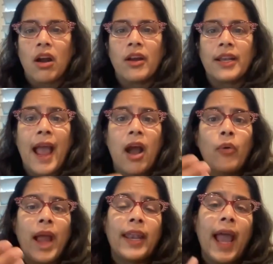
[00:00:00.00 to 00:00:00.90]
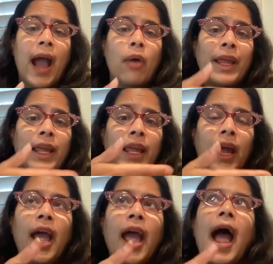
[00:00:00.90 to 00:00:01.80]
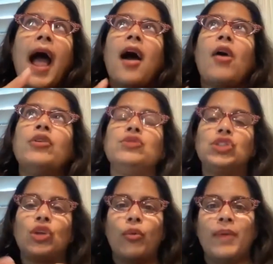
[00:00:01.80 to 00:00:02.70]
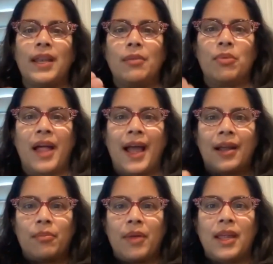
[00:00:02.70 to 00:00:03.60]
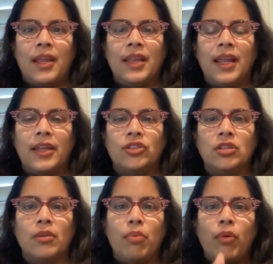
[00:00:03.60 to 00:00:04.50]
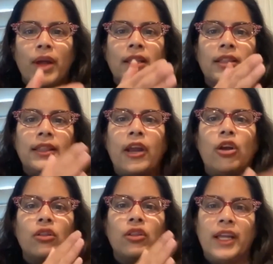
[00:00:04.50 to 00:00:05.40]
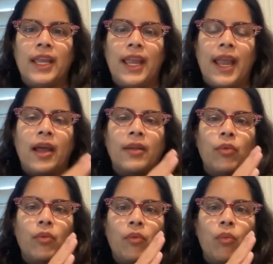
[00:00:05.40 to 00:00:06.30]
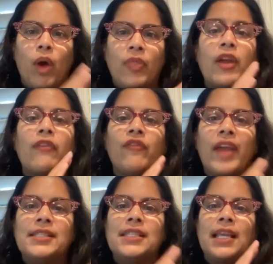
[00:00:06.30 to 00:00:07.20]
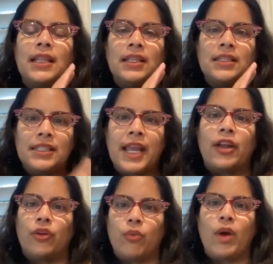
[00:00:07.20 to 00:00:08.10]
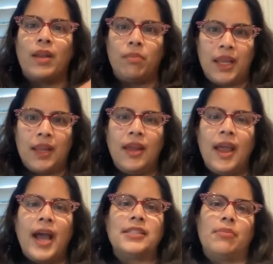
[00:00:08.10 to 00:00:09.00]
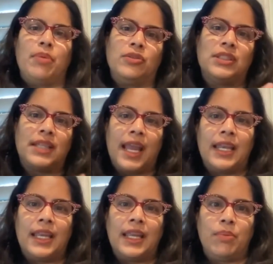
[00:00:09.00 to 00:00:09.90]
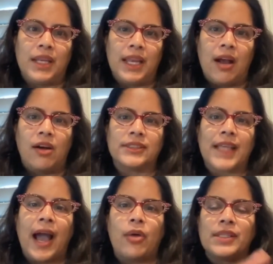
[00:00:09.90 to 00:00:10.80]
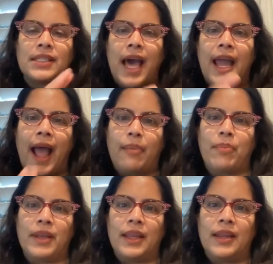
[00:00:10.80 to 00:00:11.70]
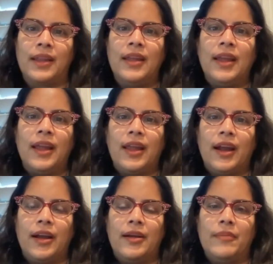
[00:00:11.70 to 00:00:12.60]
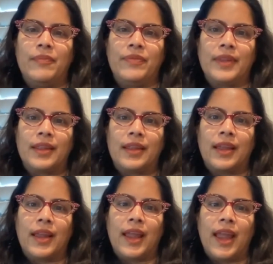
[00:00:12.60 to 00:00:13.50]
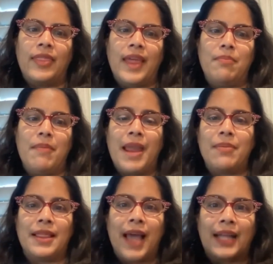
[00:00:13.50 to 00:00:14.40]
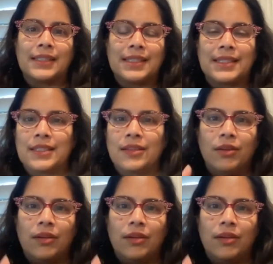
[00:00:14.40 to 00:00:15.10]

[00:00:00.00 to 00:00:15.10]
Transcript: are how do so many Black men get to the point that they're looking at what they're facing standard 1B as opposed to anybody else? How is that happening? And then maybe that's,